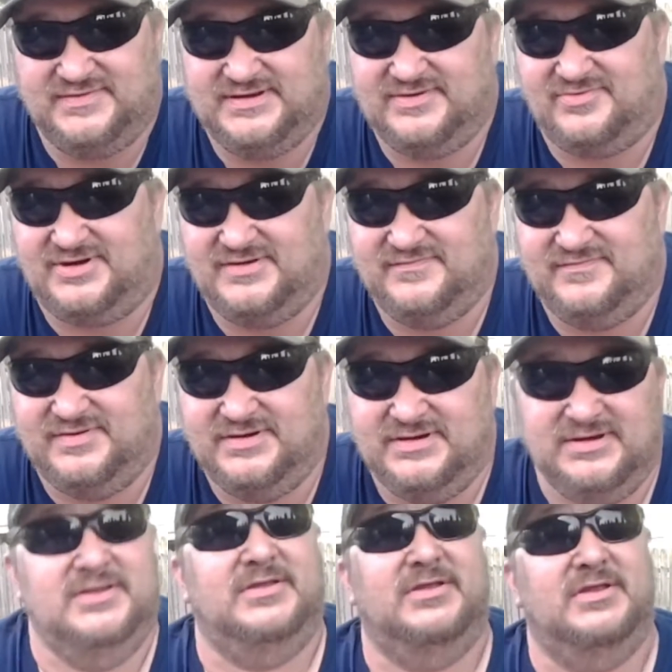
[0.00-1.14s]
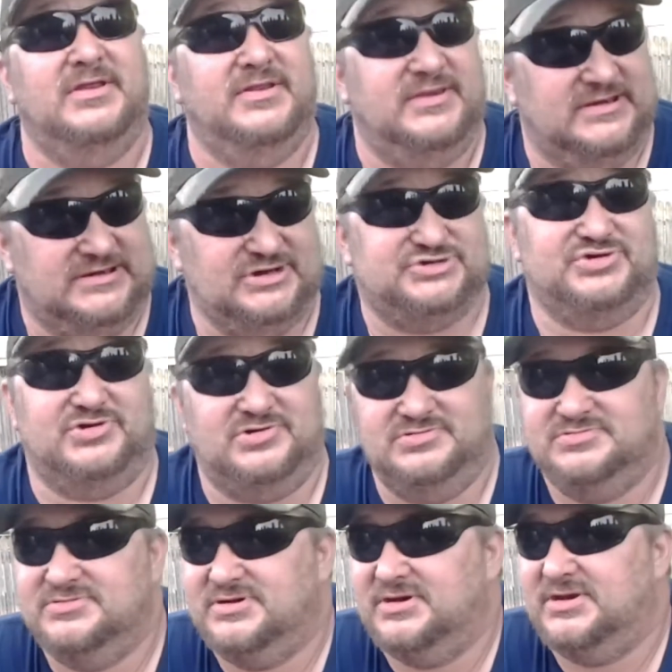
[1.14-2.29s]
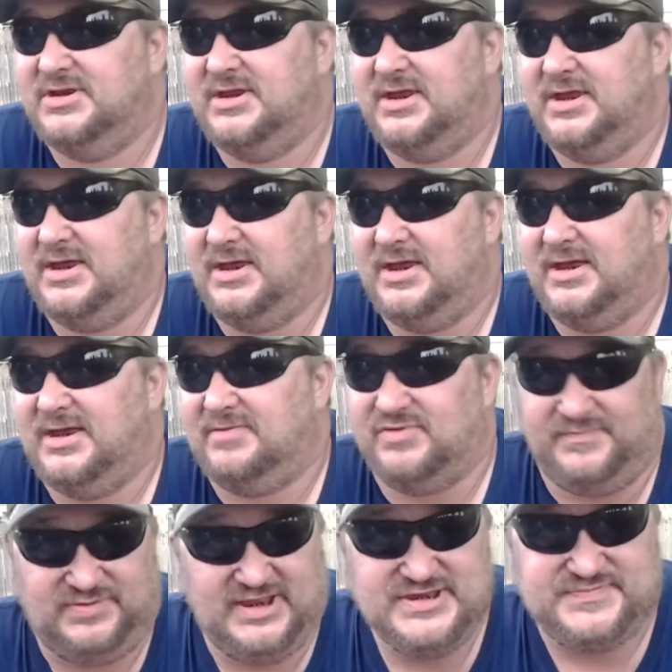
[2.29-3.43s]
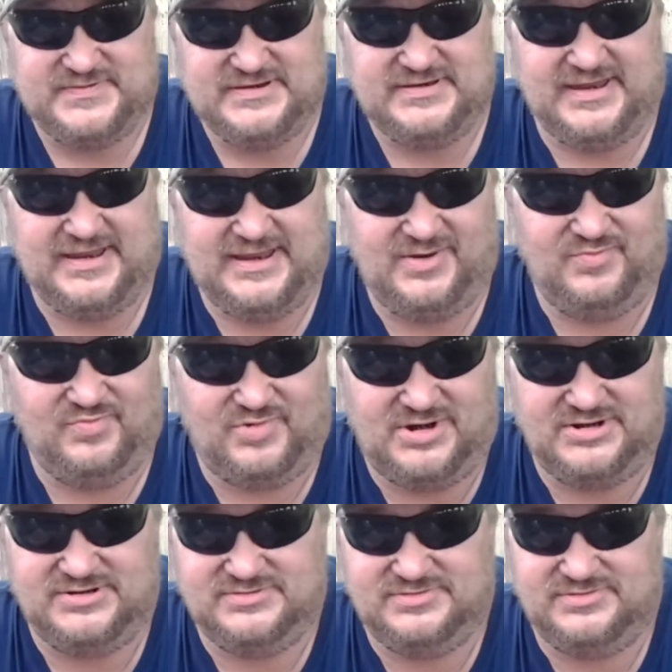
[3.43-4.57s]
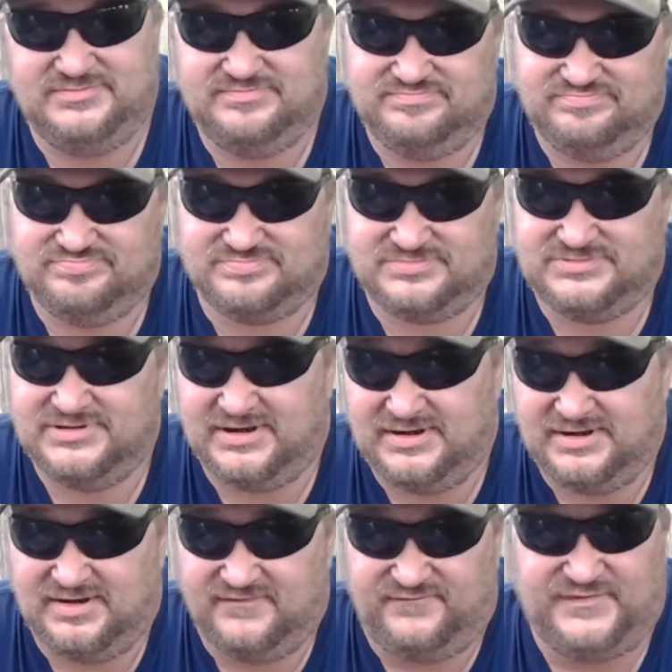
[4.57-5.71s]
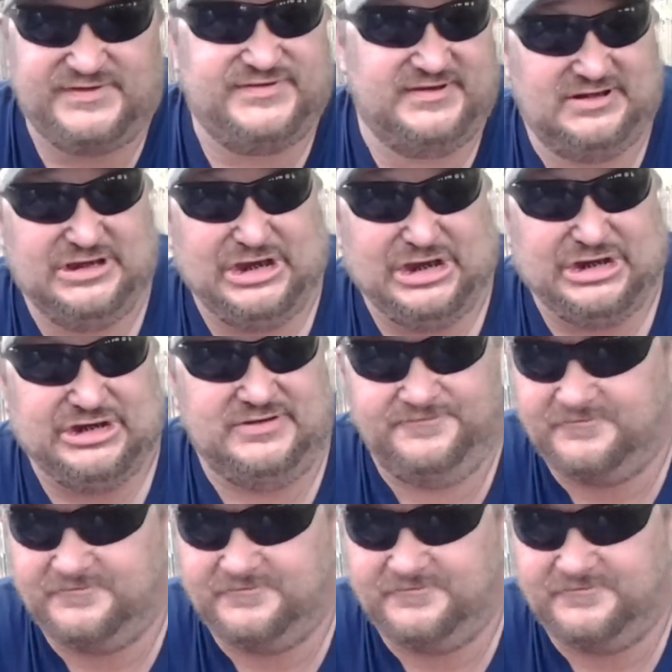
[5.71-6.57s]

it. One, the initial replacement, and one fixing the leak.